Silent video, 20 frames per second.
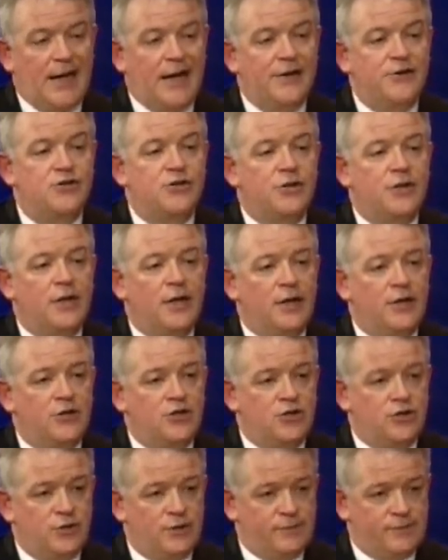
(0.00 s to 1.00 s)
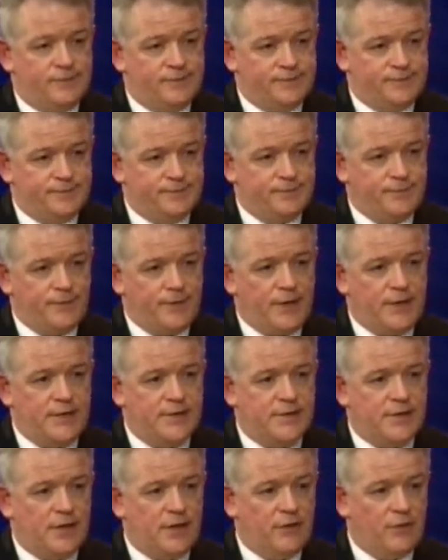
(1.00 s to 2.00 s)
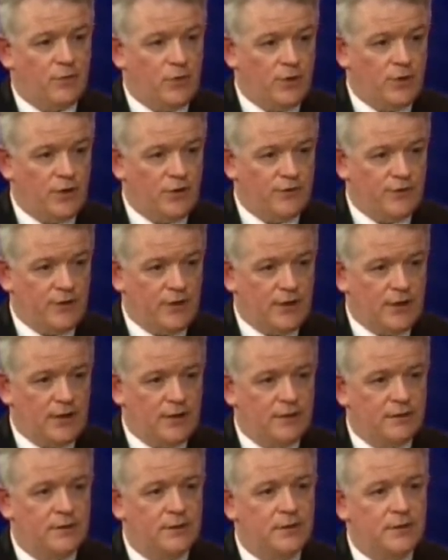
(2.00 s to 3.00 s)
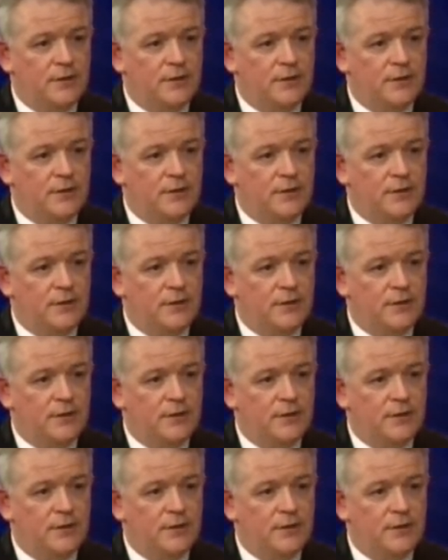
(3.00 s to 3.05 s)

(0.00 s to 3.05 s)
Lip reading: Education is another one of our